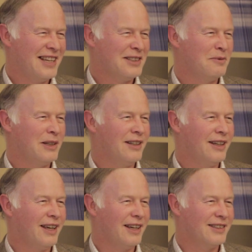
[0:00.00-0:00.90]
Hasn't been the
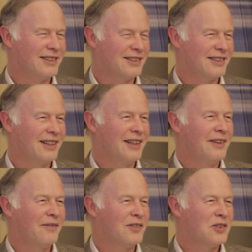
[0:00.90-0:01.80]
case.
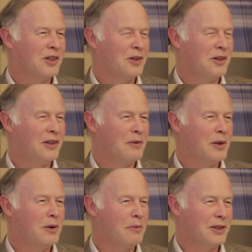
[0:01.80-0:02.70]
So do you think we
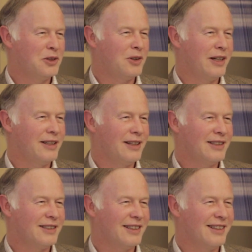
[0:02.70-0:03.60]
were a bit too
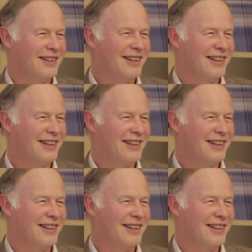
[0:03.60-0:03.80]
idealistic then?